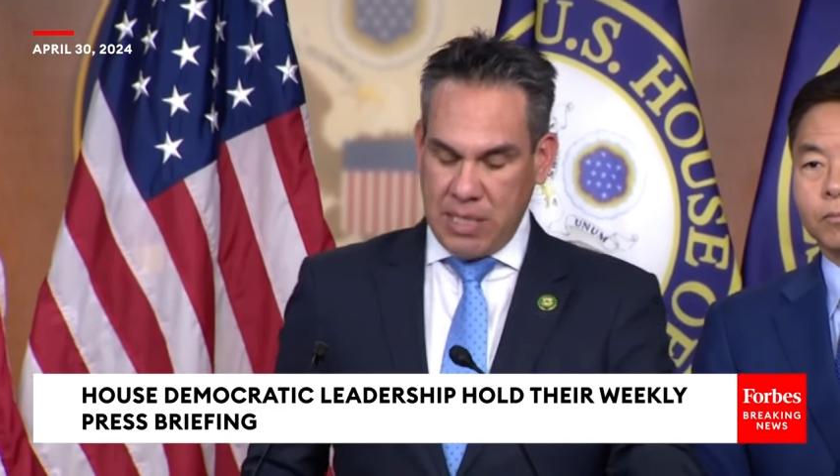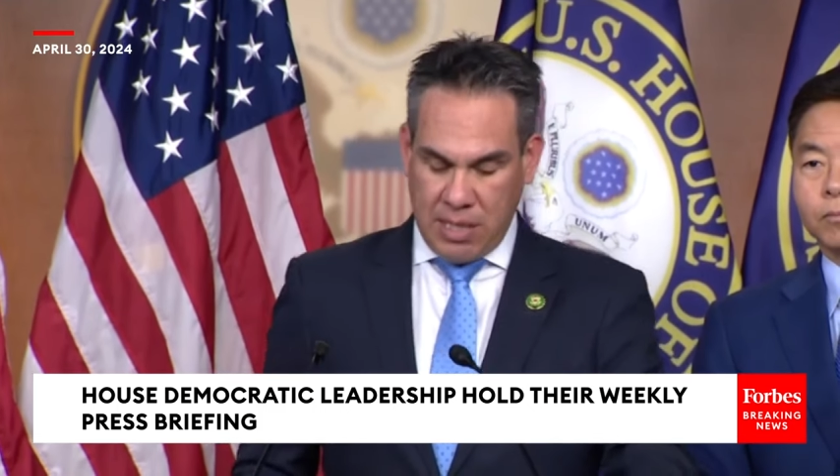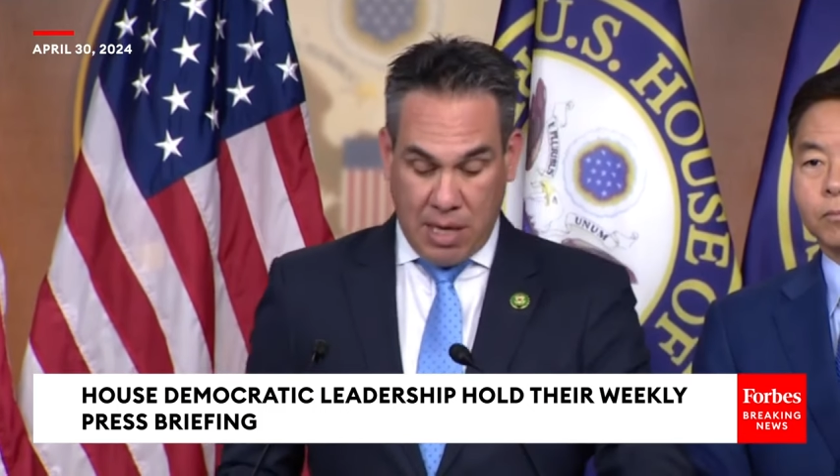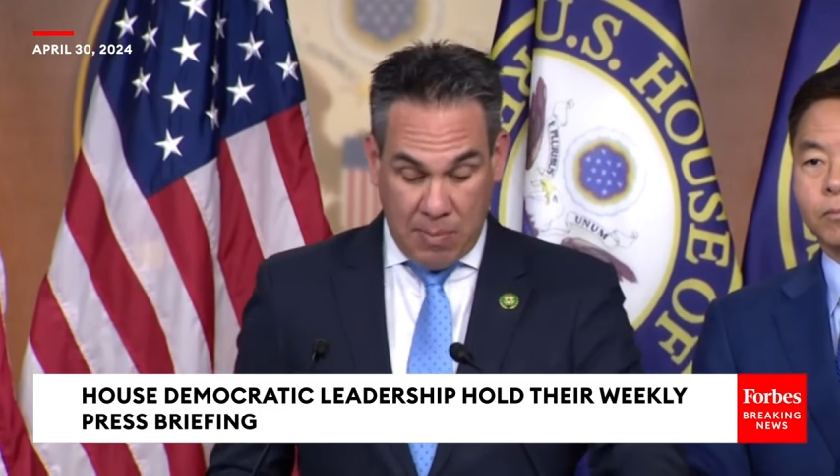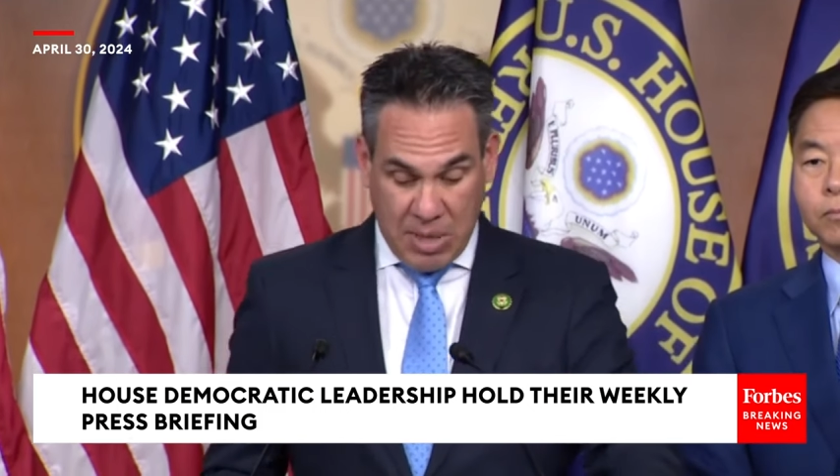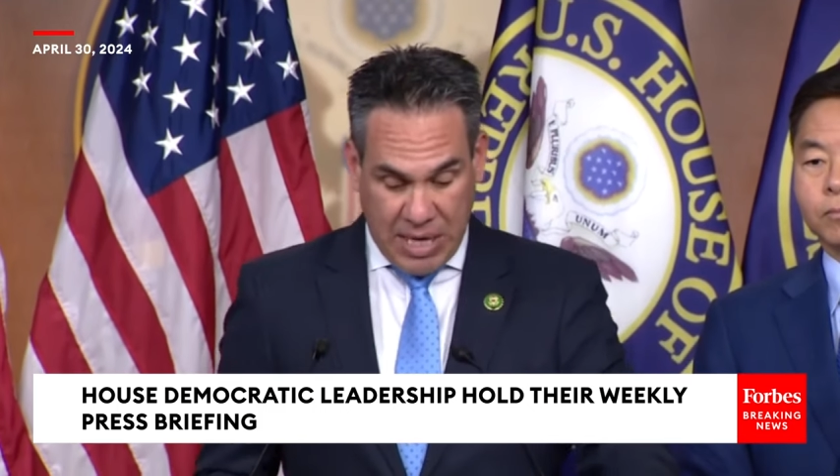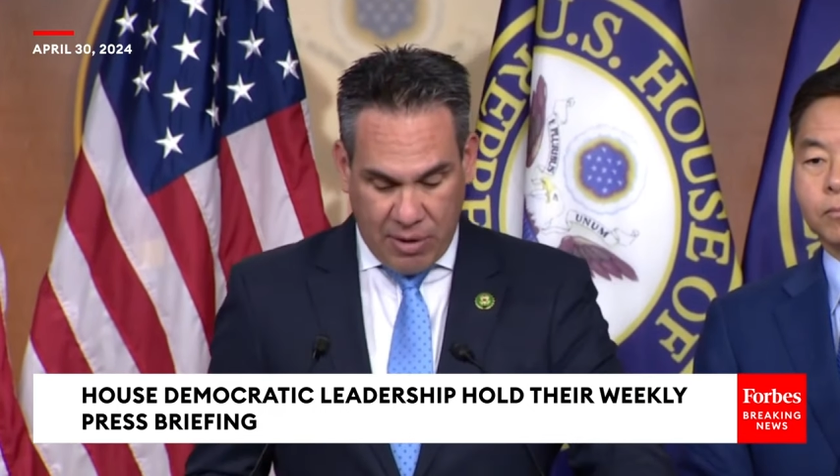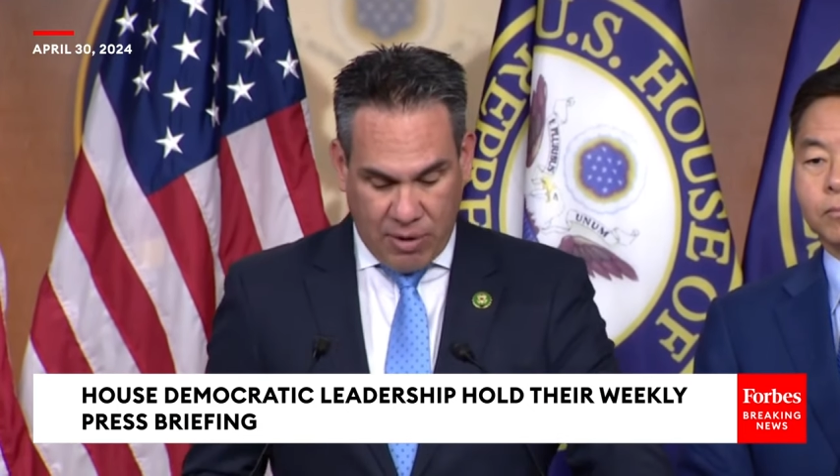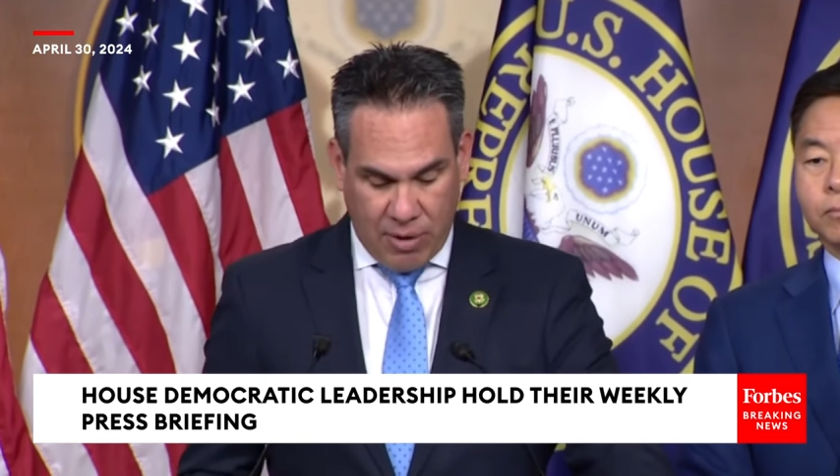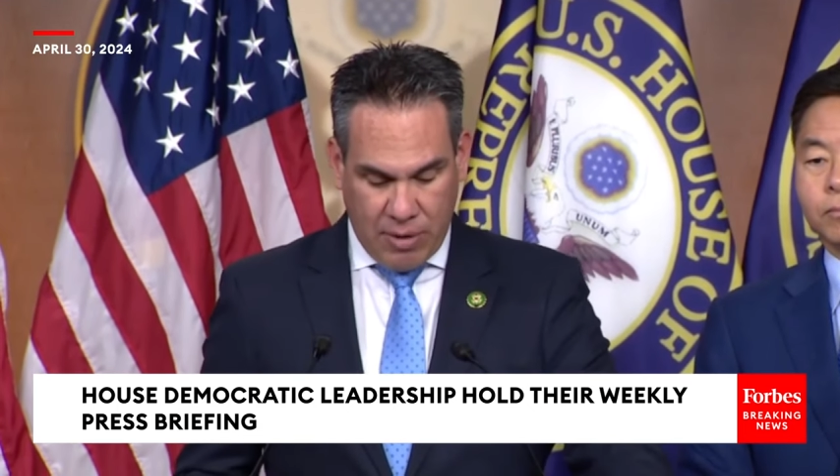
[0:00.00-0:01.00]
to come
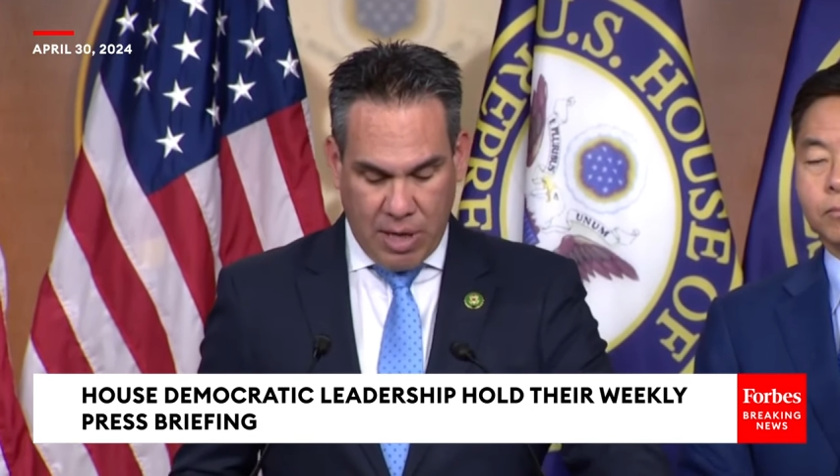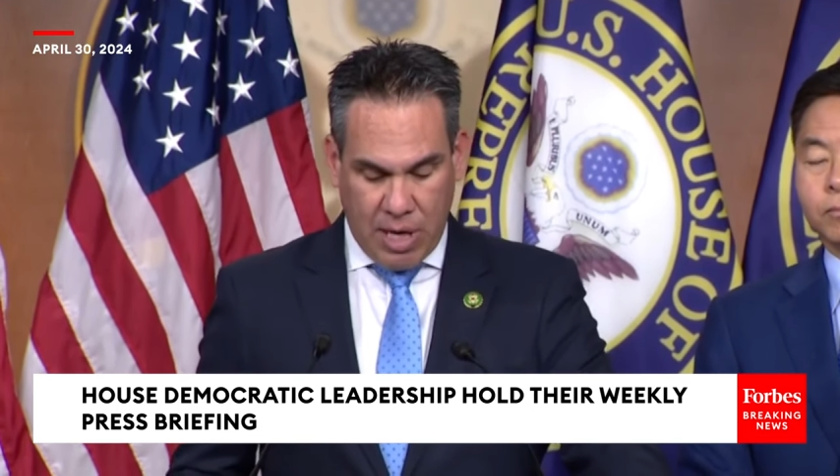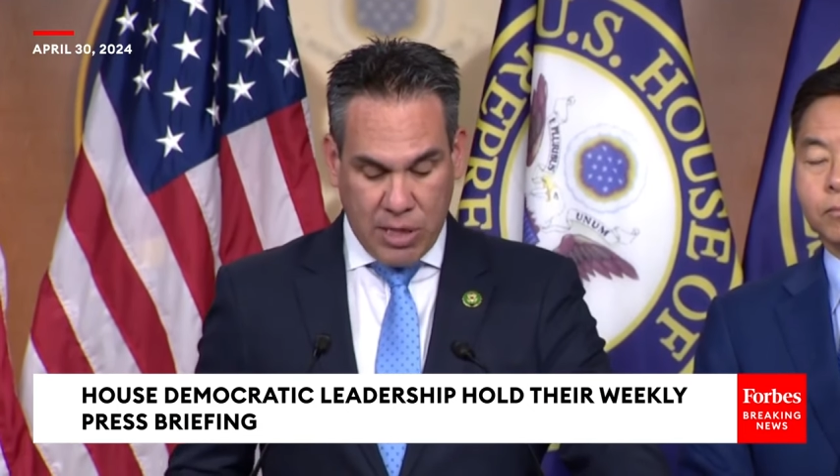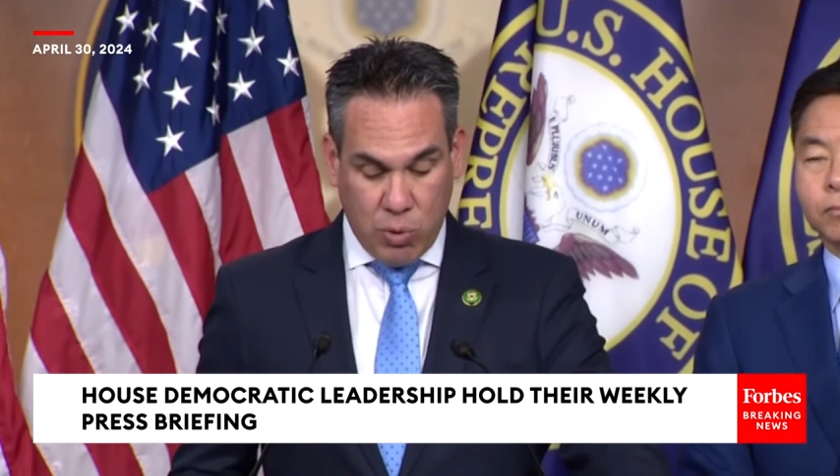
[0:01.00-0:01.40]
together uh,